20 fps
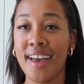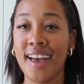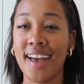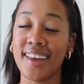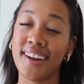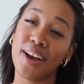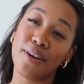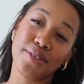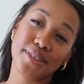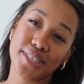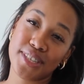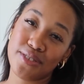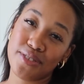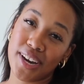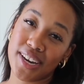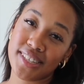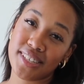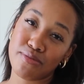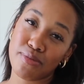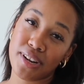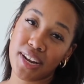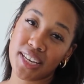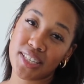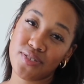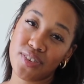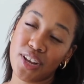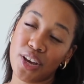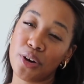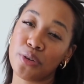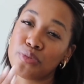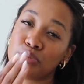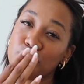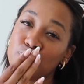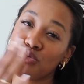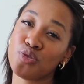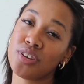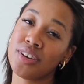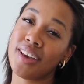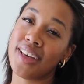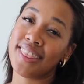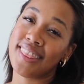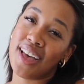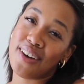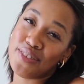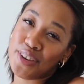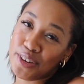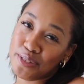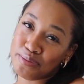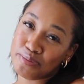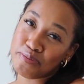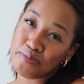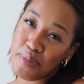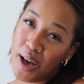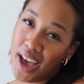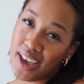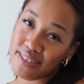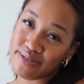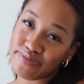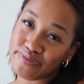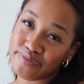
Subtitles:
And I will see you guys in my next video. Love you. Bye.